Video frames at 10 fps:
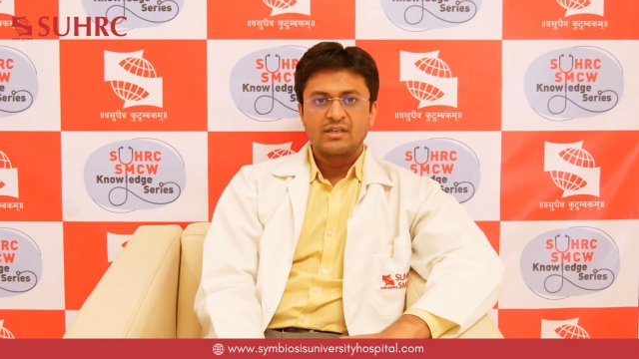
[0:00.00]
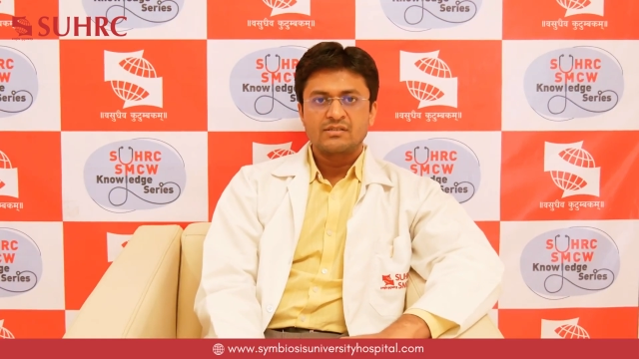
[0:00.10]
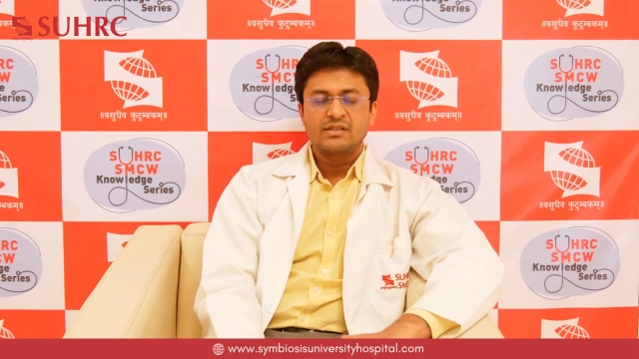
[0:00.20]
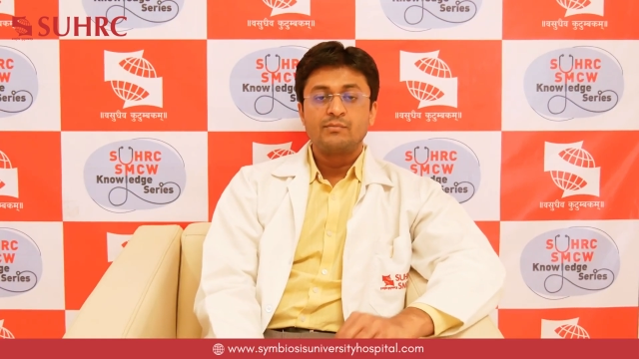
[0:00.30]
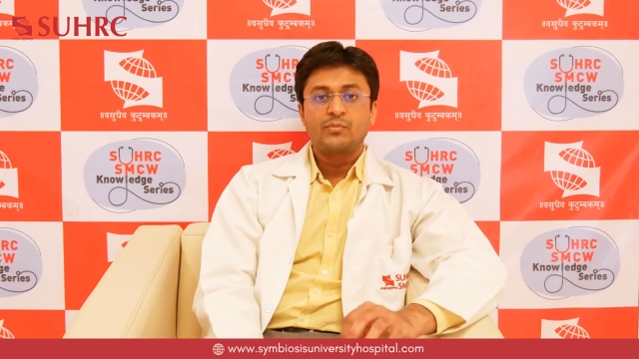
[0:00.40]
it
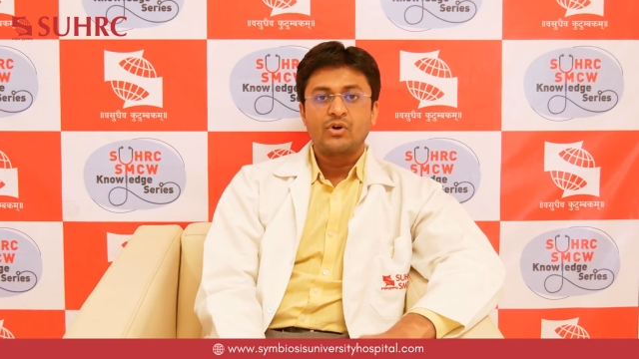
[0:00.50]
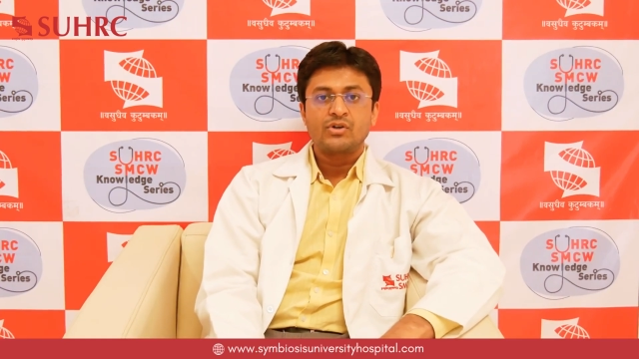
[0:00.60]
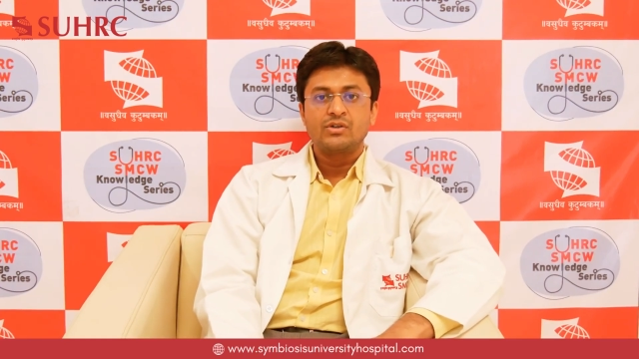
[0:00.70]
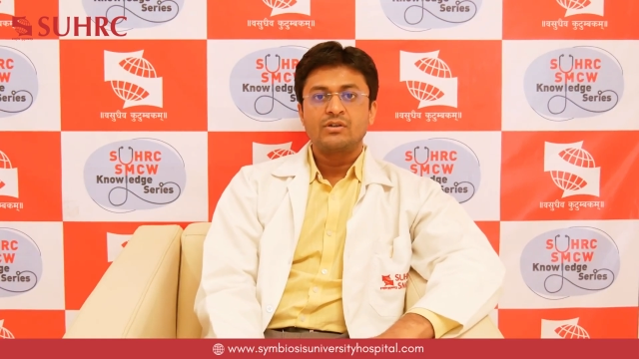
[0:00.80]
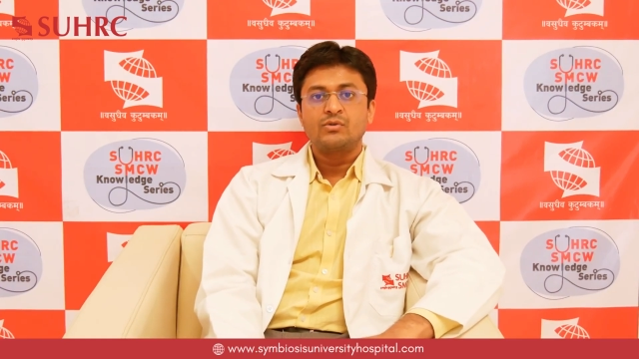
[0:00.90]
is
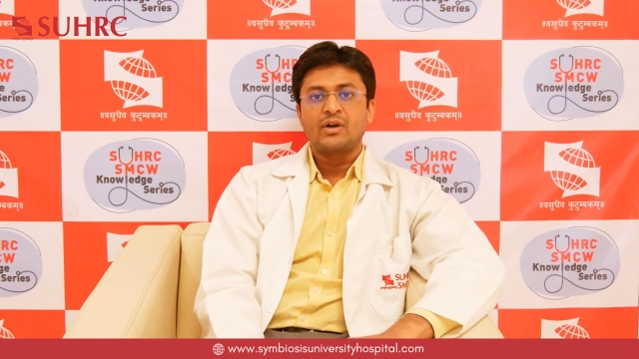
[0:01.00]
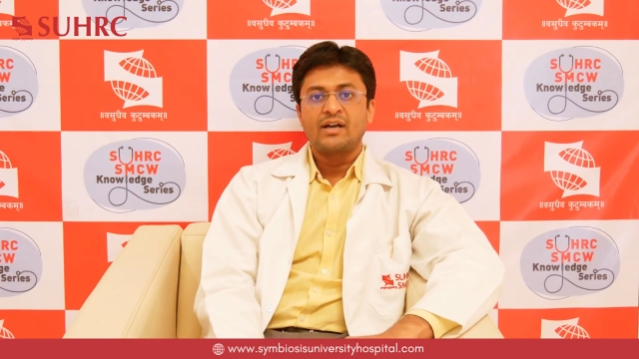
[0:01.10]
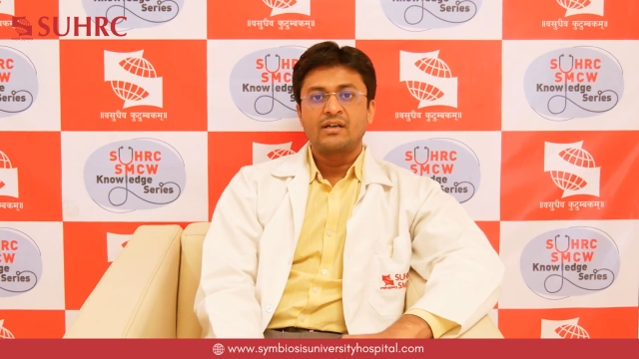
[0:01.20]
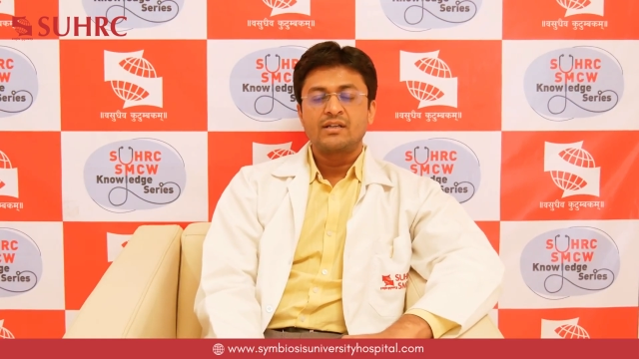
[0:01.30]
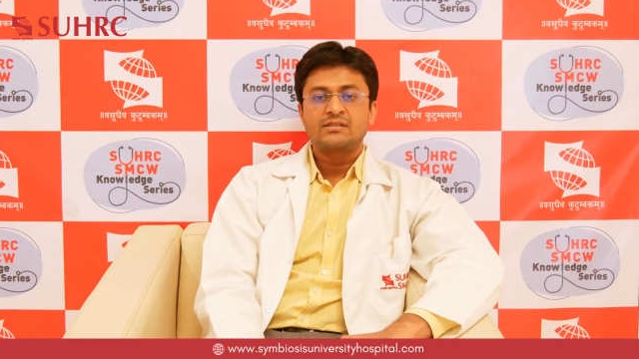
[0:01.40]
important to
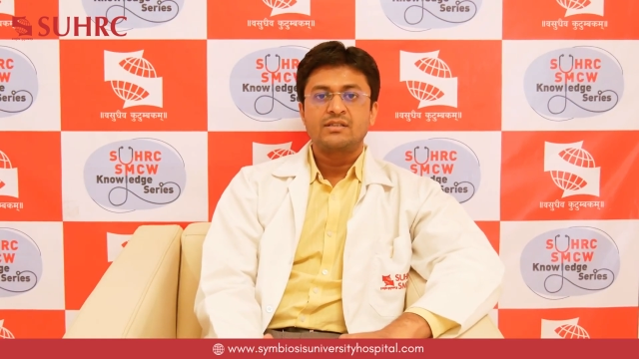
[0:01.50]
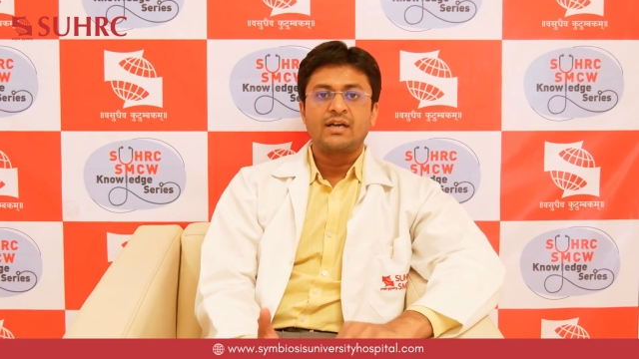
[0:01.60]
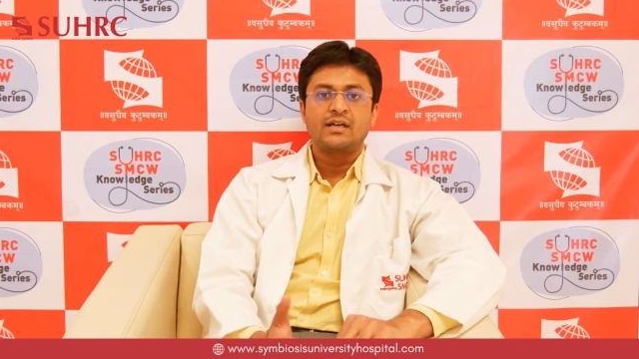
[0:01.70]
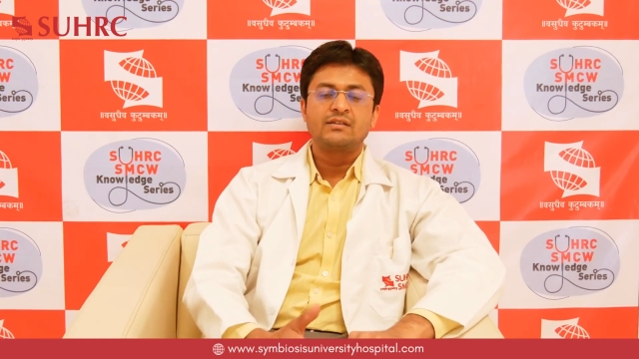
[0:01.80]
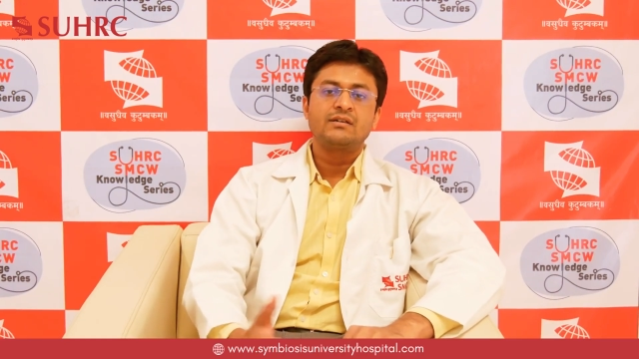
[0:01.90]
address
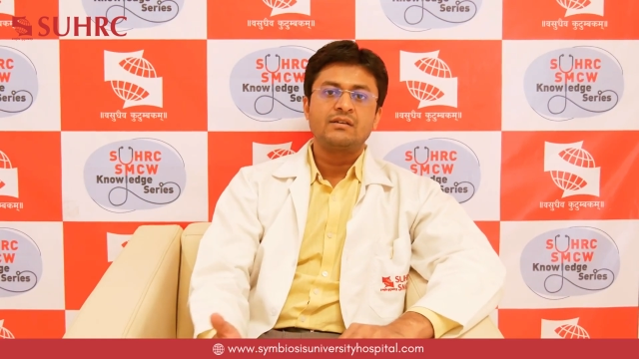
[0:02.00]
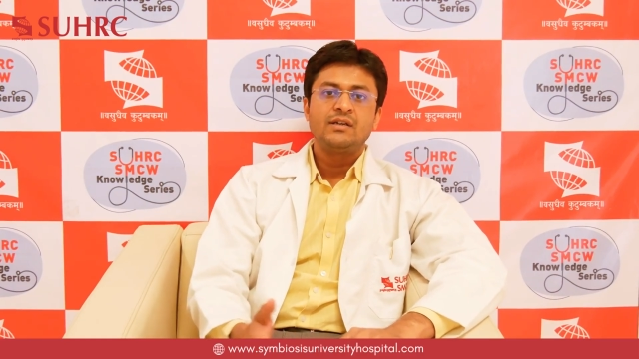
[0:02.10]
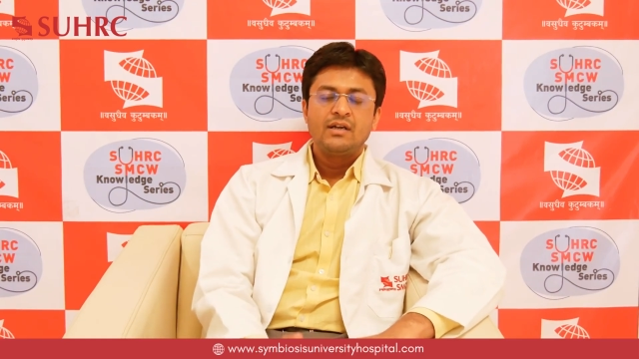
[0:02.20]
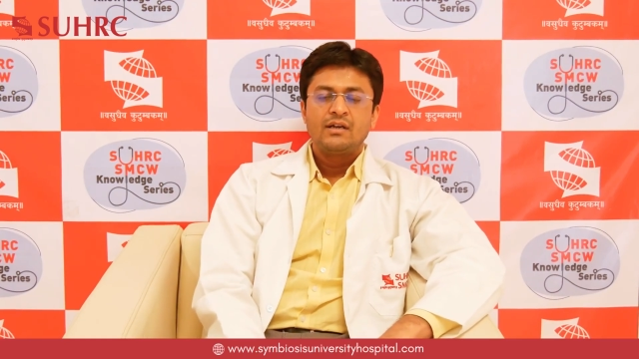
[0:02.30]
the other